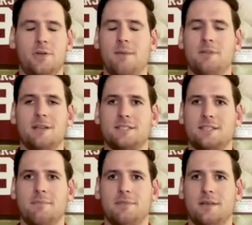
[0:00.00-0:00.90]
into
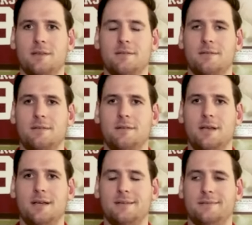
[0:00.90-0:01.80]
something
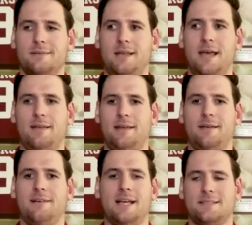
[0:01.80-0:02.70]

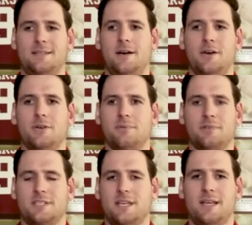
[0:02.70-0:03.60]
at less than
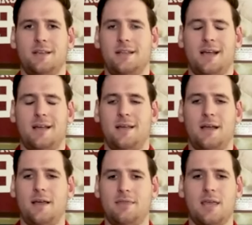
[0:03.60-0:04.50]
100%. And
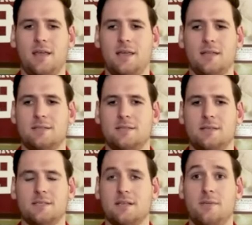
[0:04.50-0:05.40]
I think
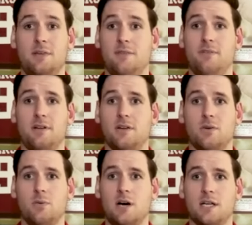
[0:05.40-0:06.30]
it's going to be a fun year
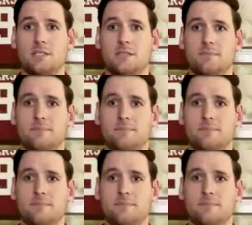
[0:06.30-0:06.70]
to watch.